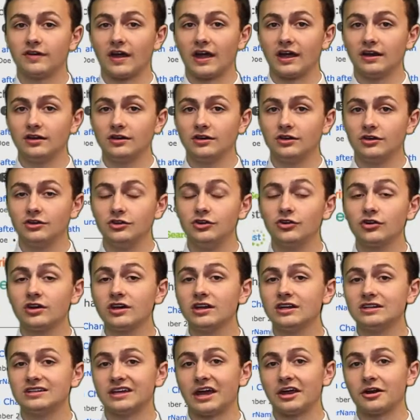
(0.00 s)
vein, you'll get
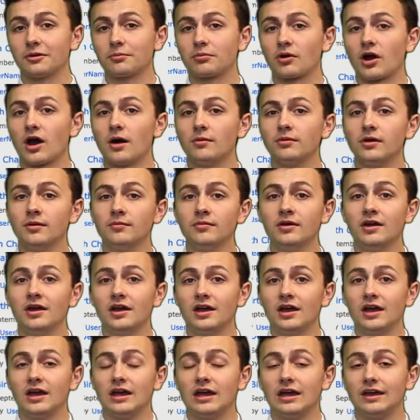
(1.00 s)
a data problem
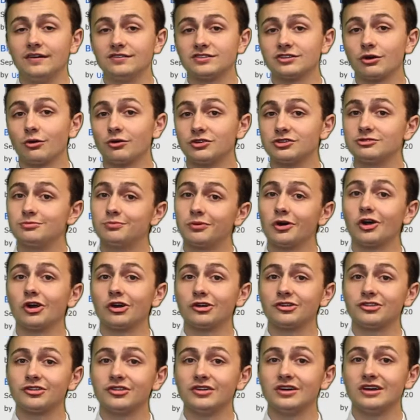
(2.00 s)
if someone's
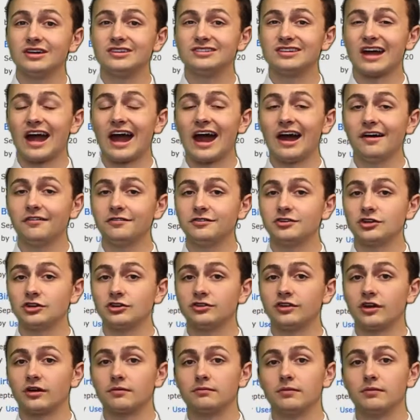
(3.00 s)
birth is after their